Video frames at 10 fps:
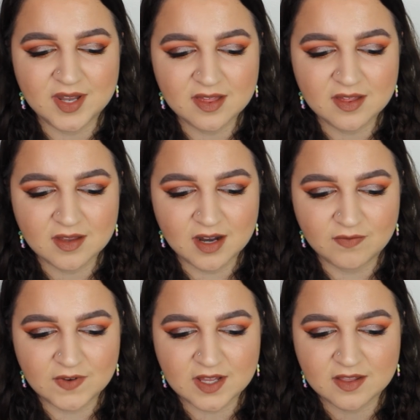This is
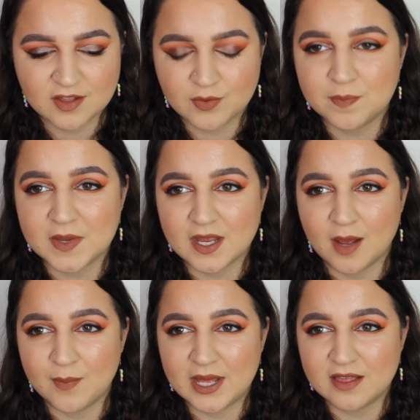lovely. This will be
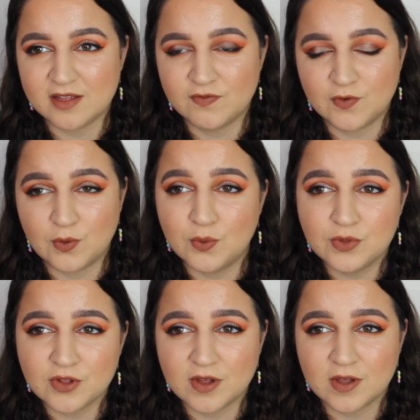amazing for
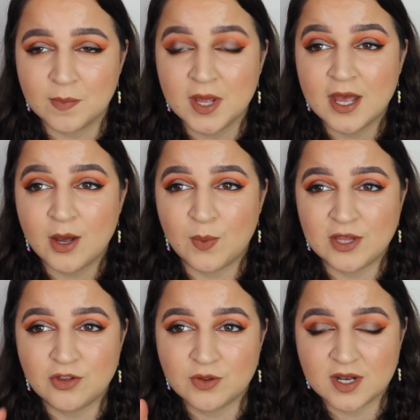autumn
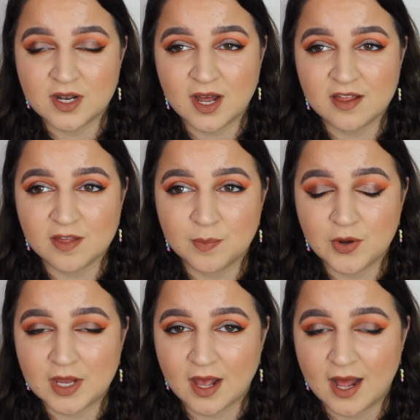when you're doing a nice
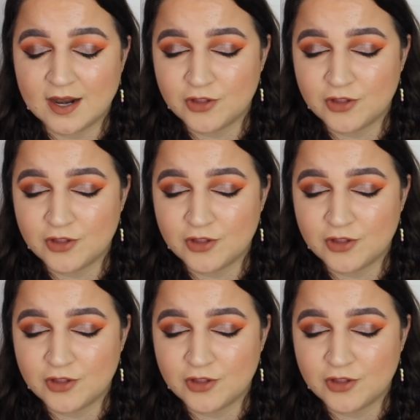smoky eye.